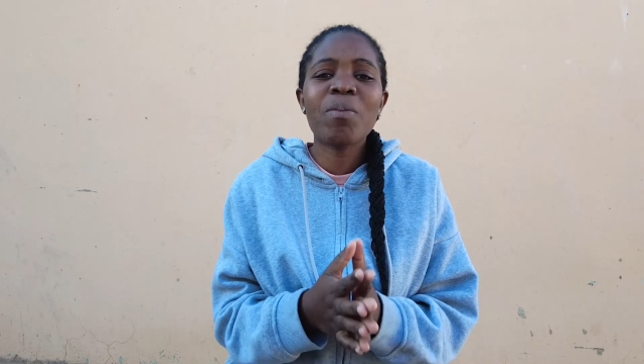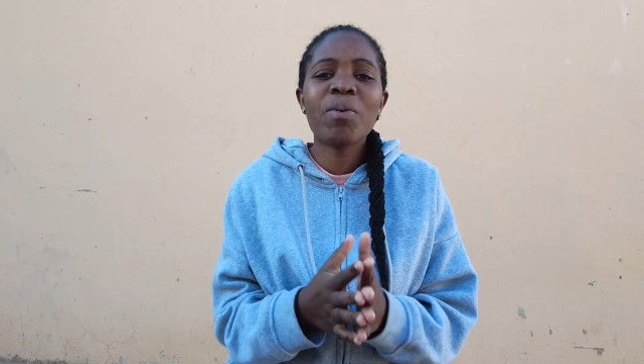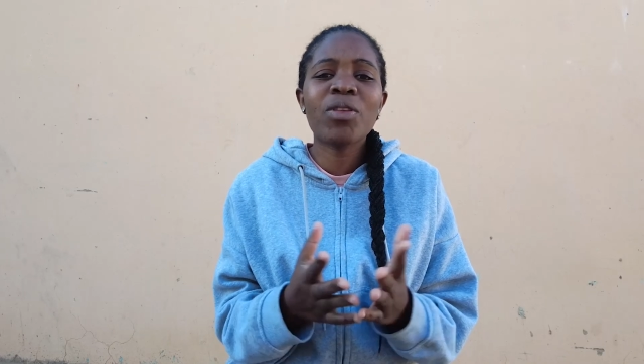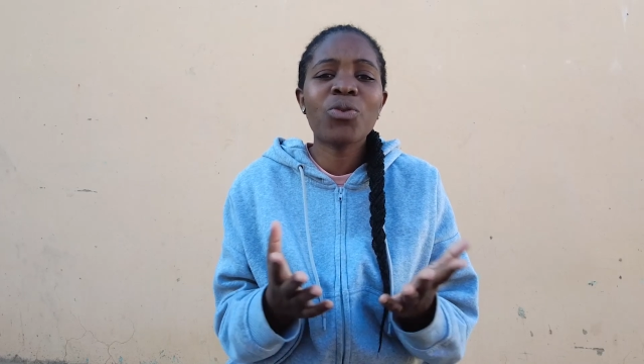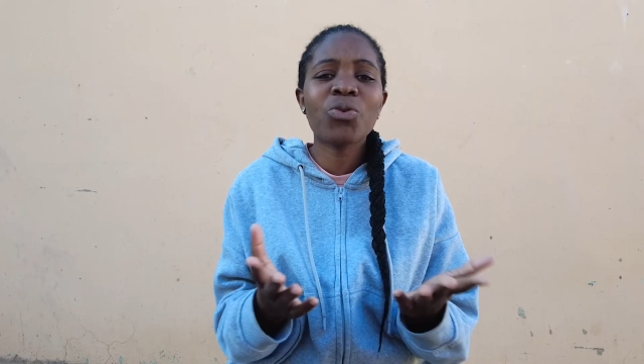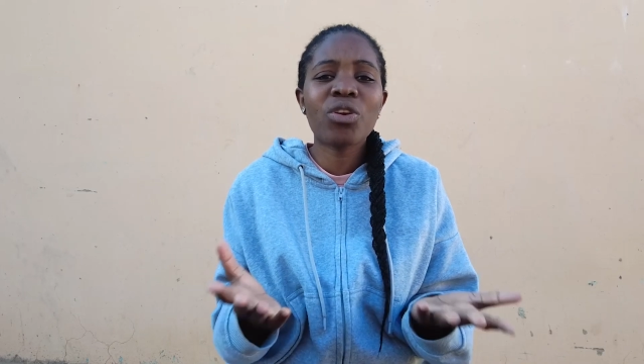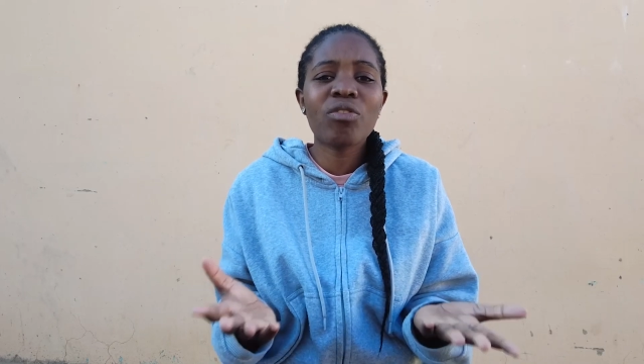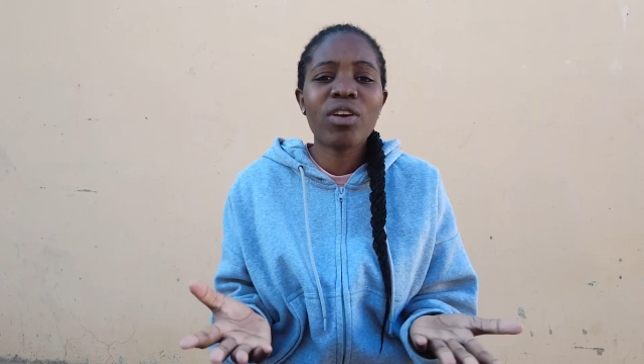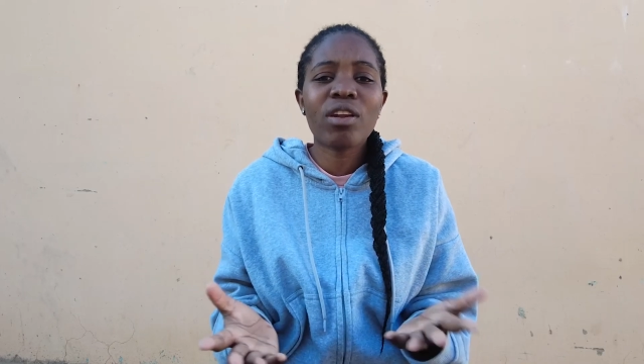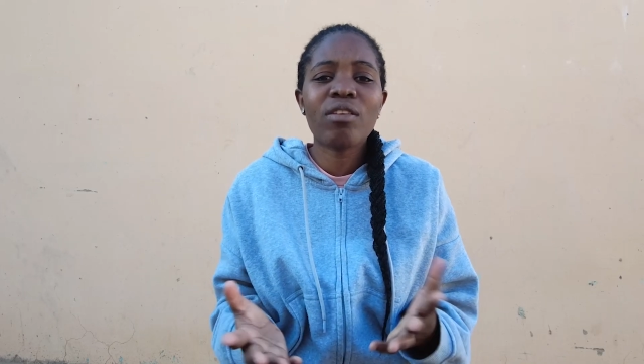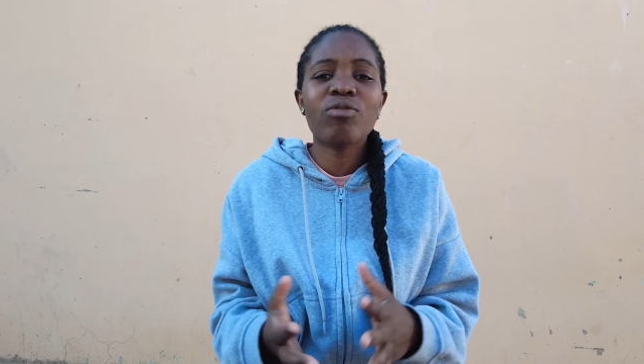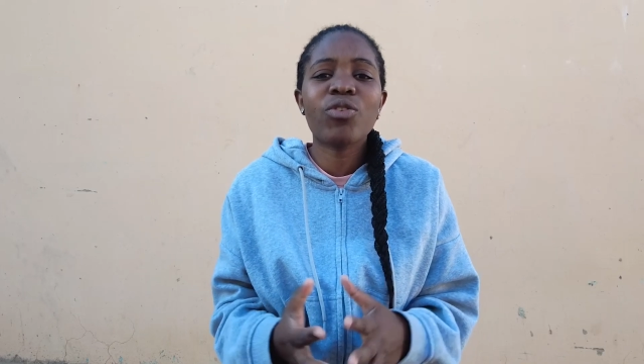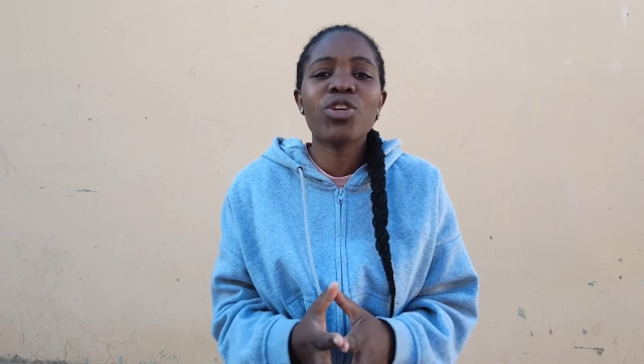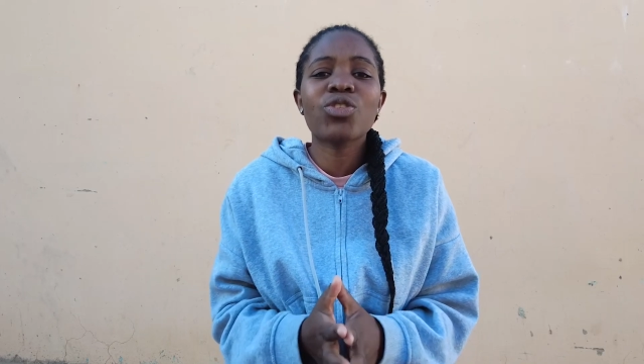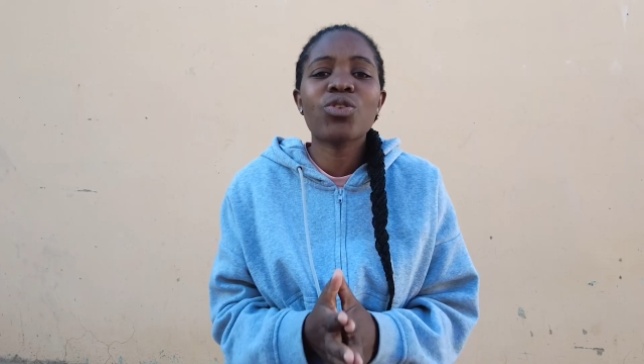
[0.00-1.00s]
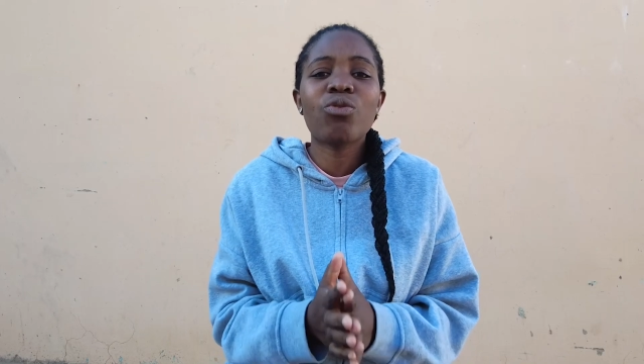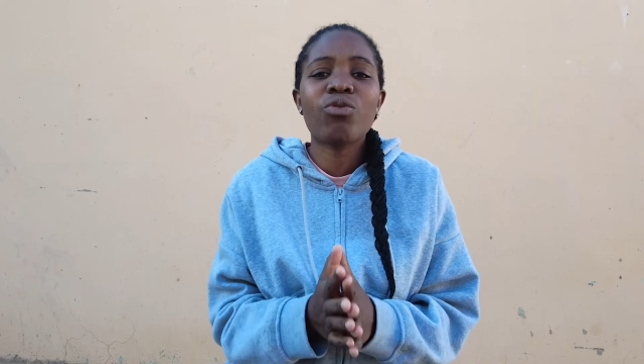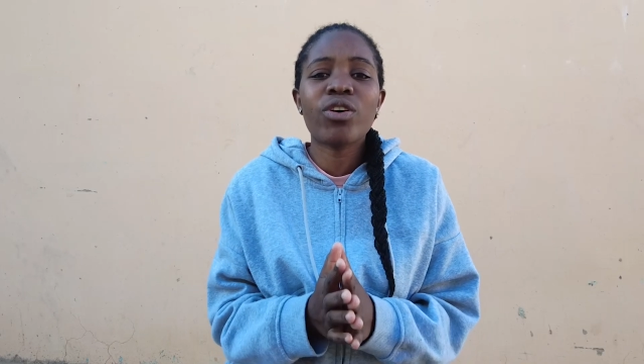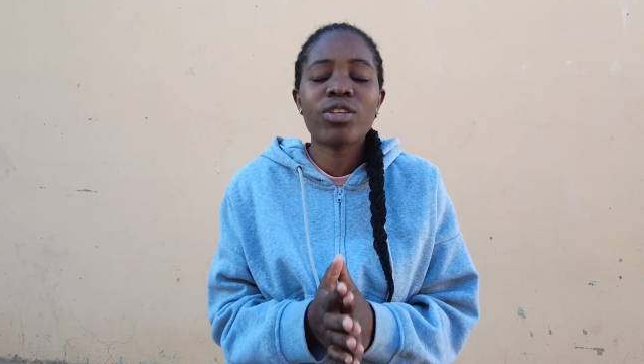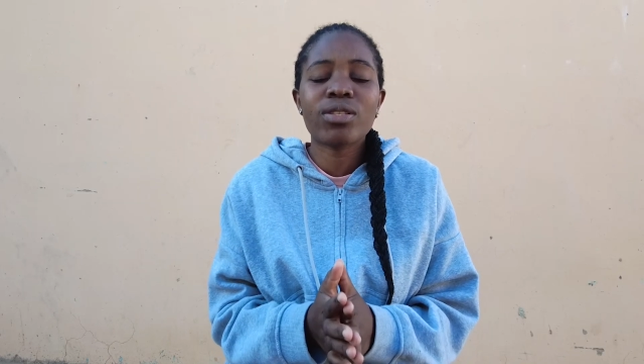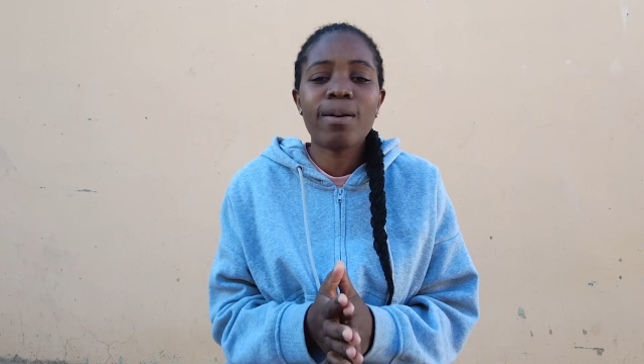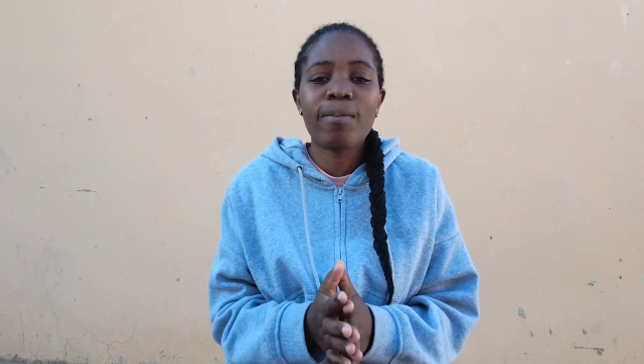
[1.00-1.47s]
maybe to even a
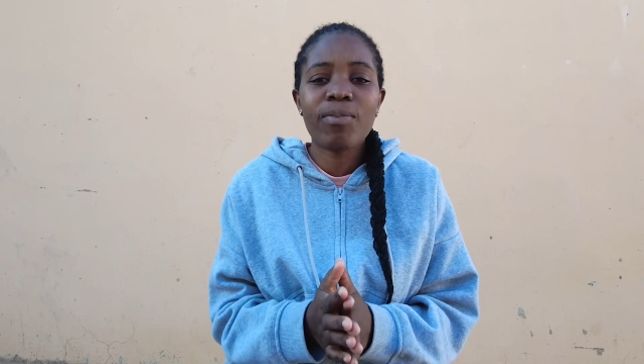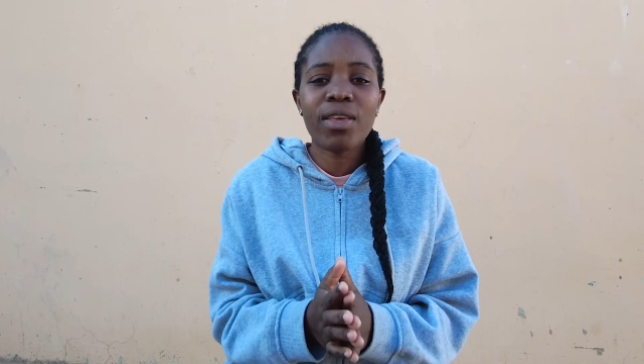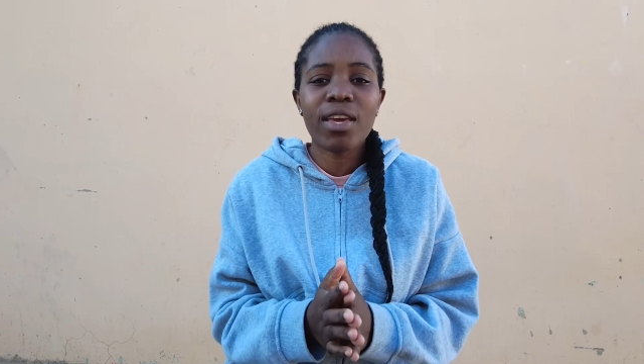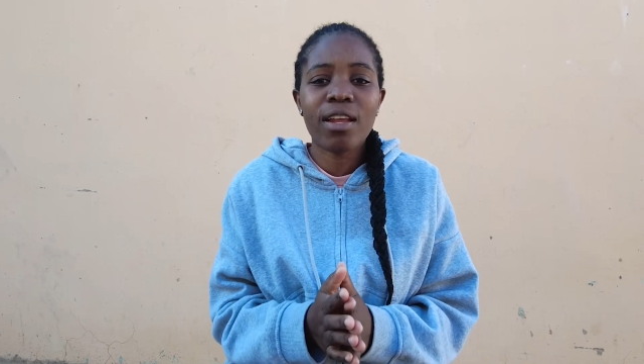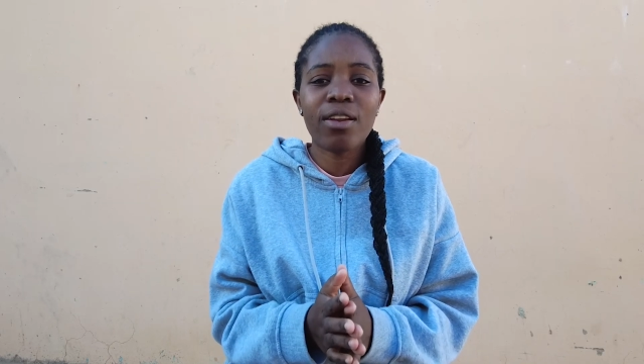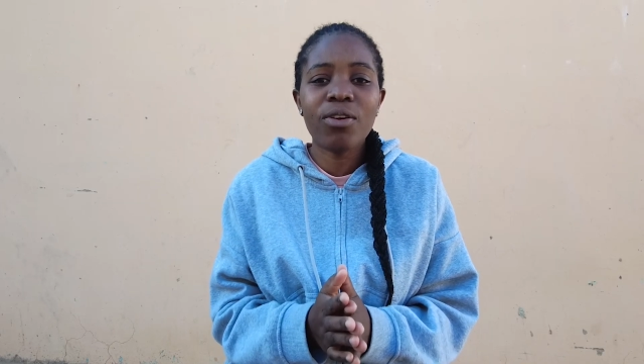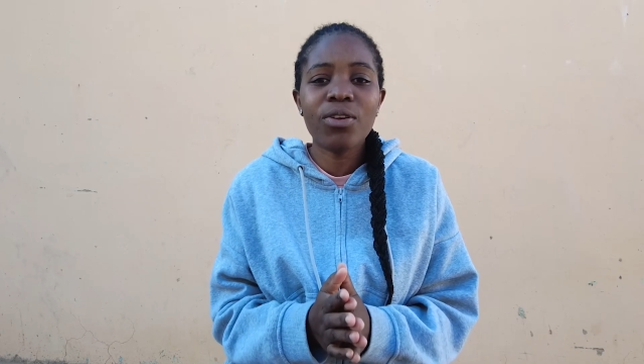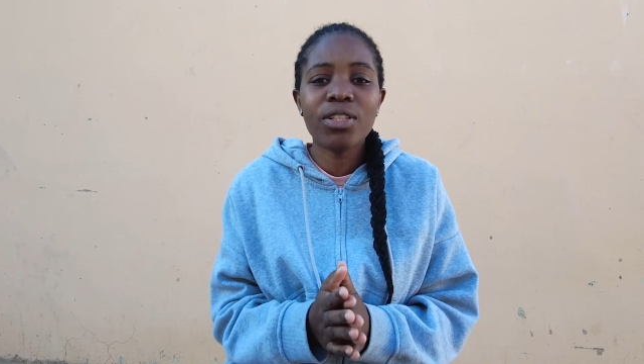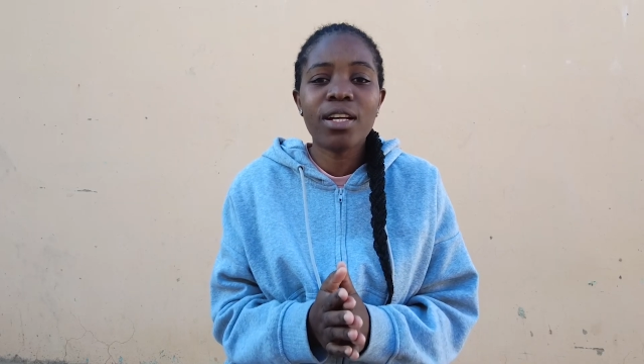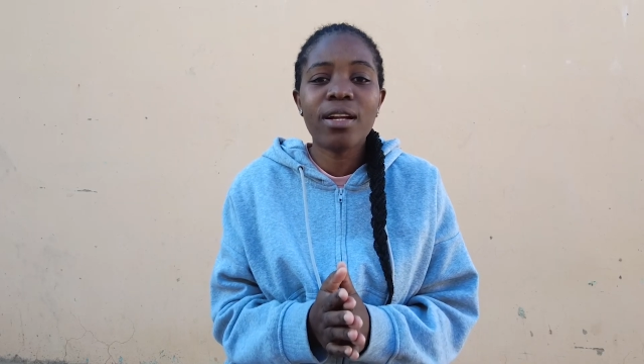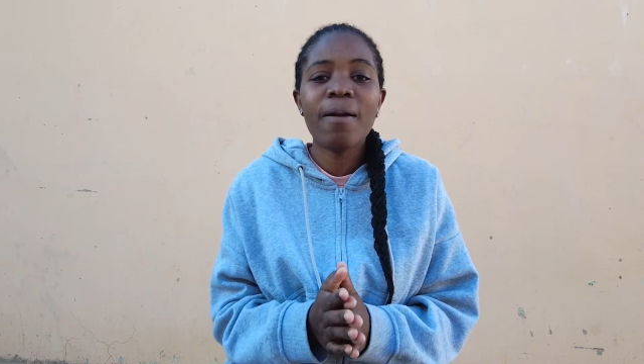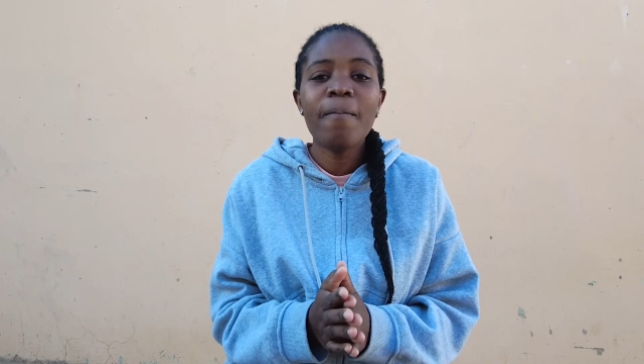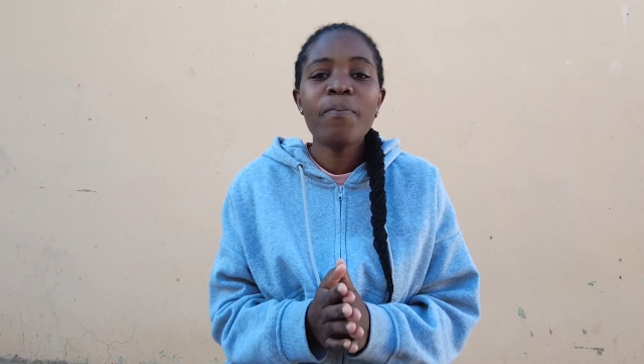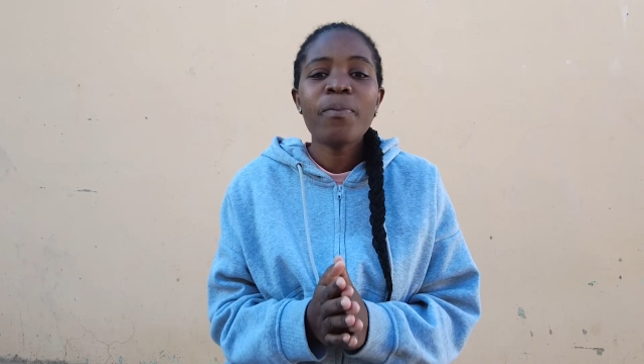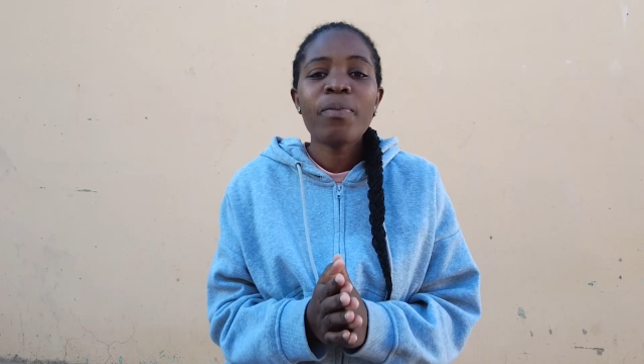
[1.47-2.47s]
voiceover or something and all that.